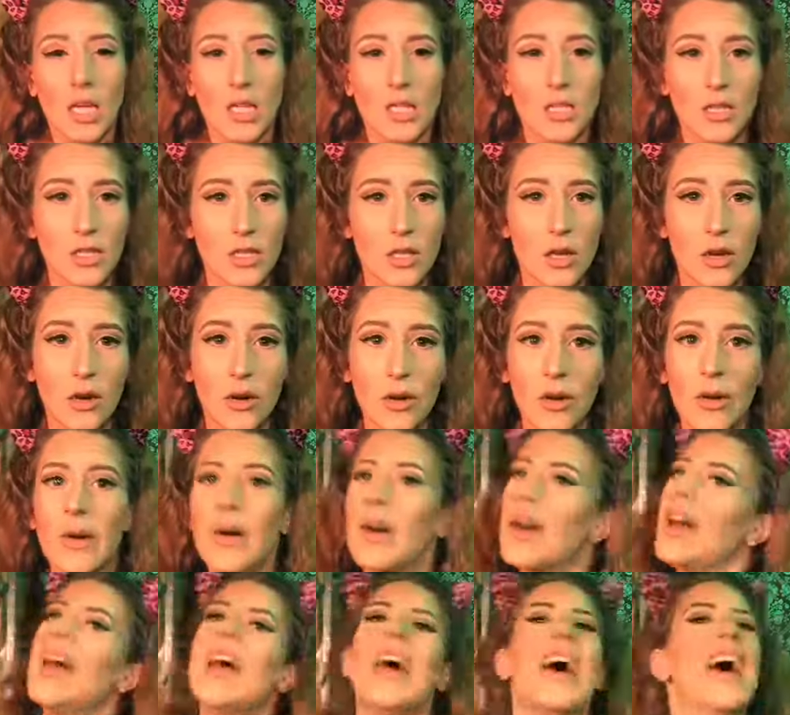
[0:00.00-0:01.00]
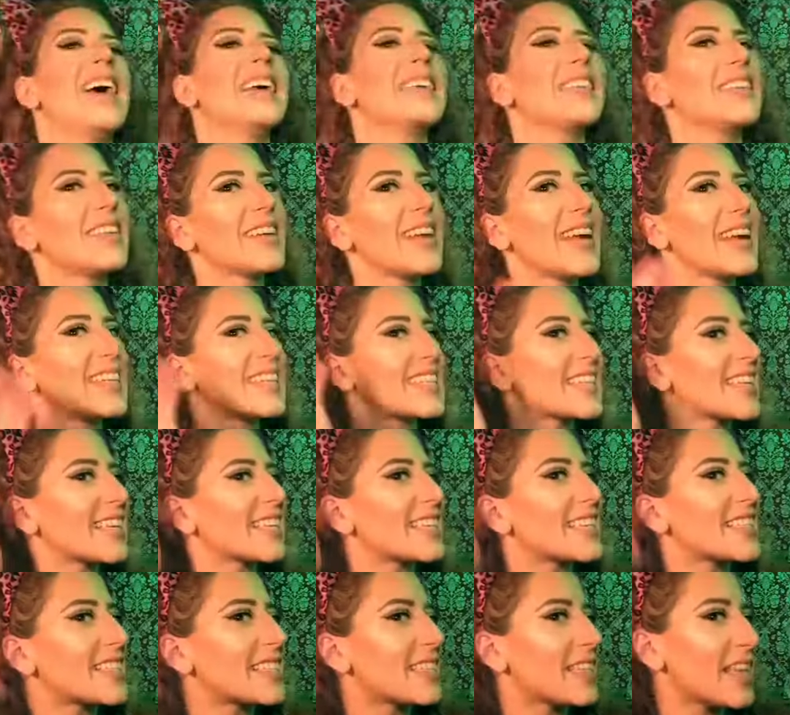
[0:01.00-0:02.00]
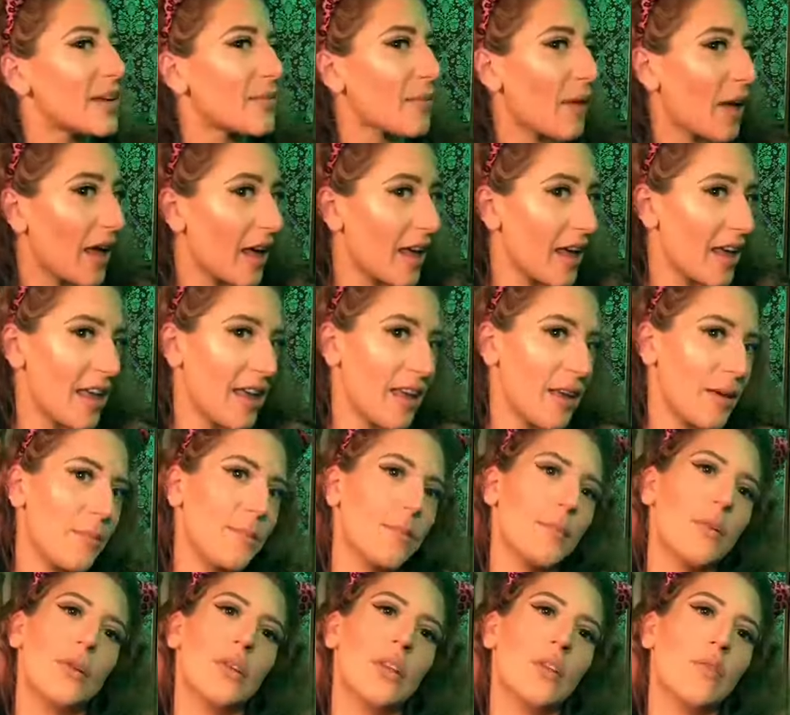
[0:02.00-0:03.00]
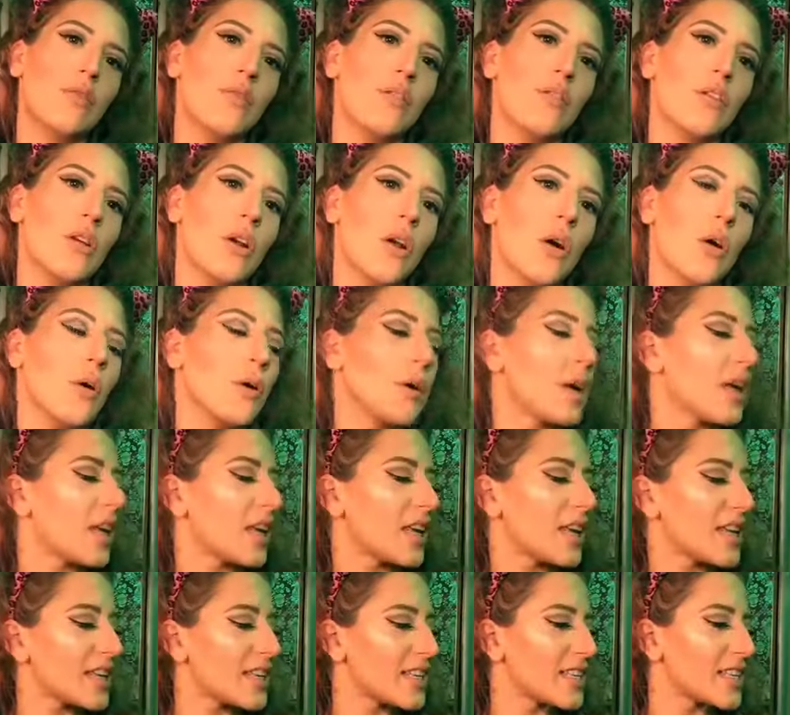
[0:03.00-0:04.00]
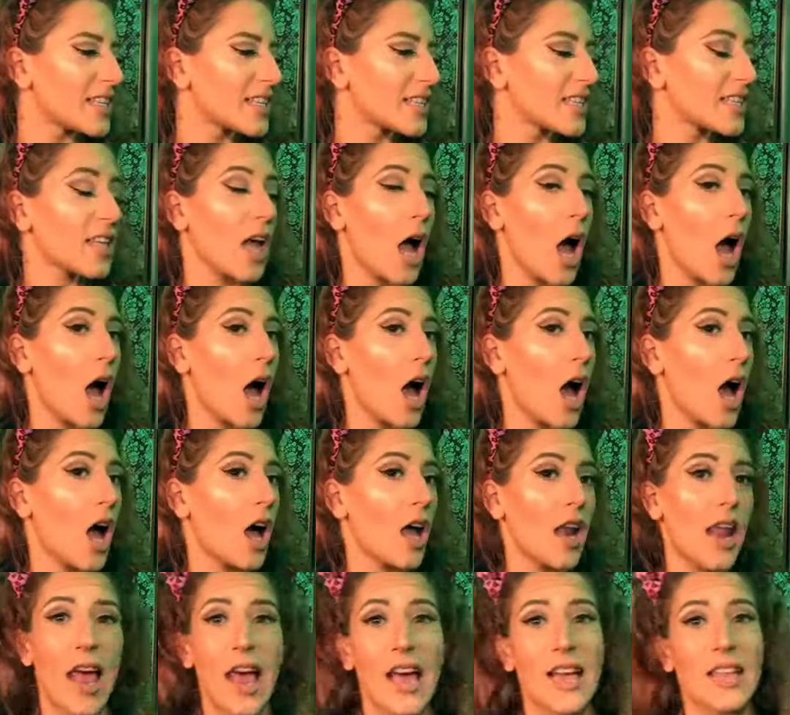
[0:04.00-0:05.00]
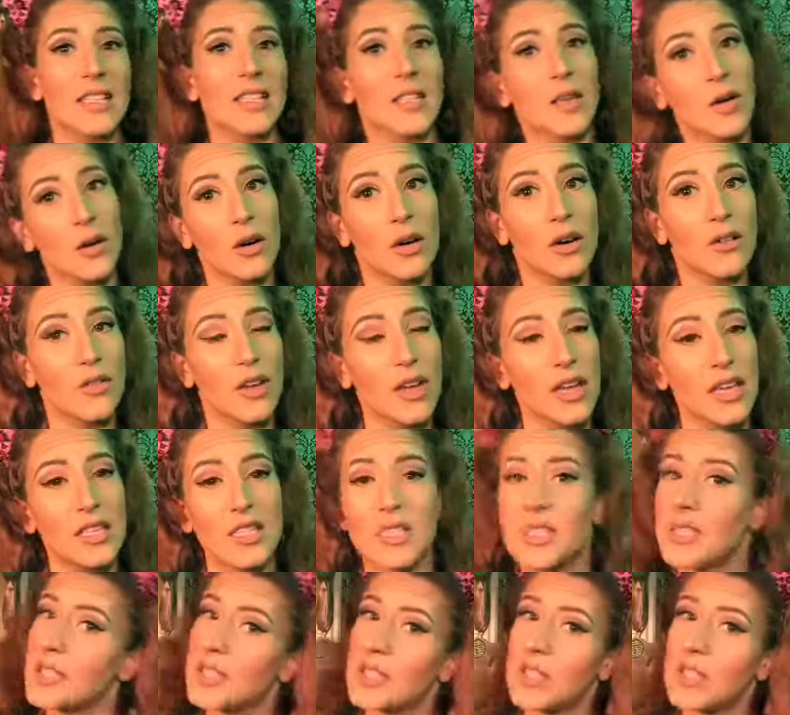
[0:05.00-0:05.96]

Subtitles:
So as you guys can see, my beautiful glow is on as always.